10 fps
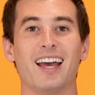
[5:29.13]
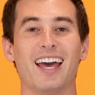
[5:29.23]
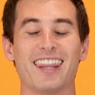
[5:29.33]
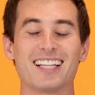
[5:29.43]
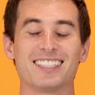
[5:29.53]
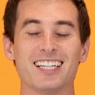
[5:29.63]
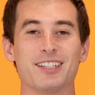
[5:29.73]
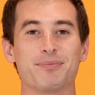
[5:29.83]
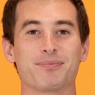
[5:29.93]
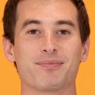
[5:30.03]
And that's it!
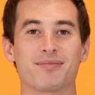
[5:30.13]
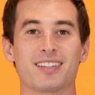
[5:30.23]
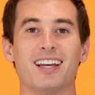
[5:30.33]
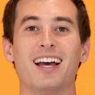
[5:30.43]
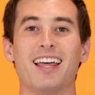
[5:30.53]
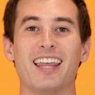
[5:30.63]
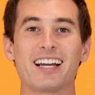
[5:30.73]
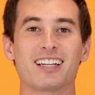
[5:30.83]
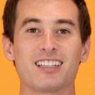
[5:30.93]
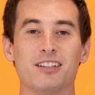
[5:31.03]

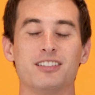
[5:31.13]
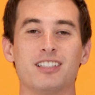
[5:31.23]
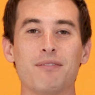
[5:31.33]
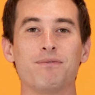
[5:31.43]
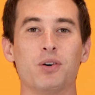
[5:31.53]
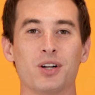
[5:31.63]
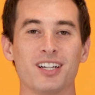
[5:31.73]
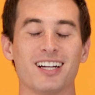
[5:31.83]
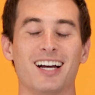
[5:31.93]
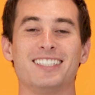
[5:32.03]
That concludes step
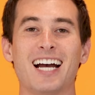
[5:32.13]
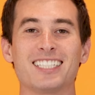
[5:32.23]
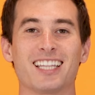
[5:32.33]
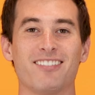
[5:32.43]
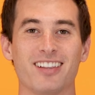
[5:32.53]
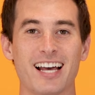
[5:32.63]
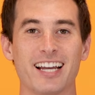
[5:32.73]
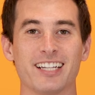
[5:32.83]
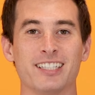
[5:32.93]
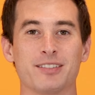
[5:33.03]
4, attaching the
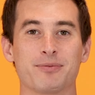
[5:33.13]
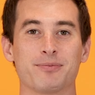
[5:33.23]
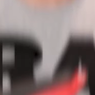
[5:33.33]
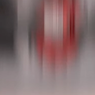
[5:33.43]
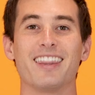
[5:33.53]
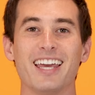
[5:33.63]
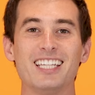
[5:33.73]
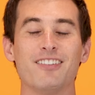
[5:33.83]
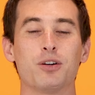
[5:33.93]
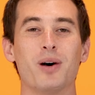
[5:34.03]
flag.
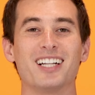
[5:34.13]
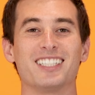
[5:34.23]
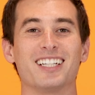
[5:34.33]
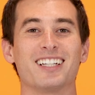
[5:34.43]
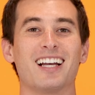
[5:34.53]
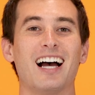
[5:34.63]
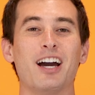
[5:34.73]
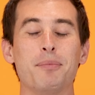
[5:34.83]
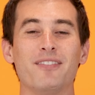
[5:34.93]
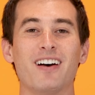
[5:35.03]
Thank you for watching. I
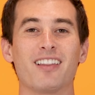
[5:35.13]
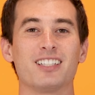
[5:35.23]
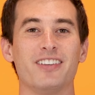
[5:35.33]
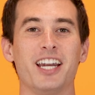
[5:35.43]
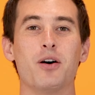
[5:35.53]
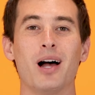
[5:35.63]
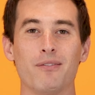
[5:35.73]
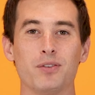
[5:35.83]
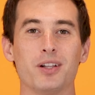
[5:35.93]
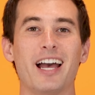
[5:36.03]
hope you found this video
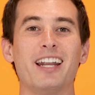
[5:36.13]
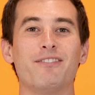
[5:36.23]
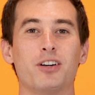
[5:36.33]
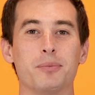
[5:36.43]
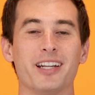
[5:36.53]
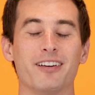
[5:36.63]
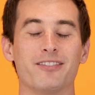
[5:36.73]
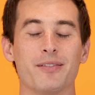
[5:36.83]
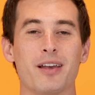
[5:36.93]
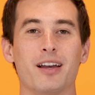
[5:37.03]
helpful and
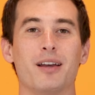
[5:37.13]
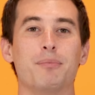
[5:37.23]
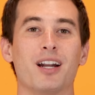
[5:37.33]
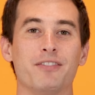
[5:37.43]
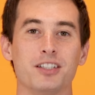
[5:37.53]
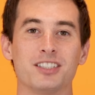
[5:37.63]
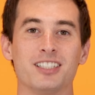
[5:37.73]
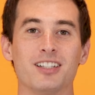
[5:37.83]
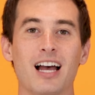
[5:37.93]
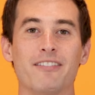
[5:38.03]
informative. But if you're
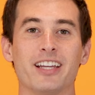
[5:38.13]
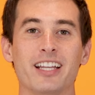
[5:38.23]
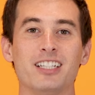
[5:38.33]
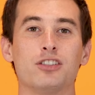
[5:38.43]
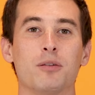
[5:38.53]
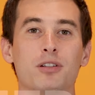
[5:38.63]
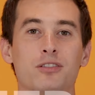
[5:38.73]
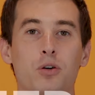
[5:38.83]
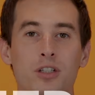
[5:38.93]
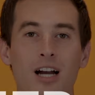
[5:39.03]
still having any troubles or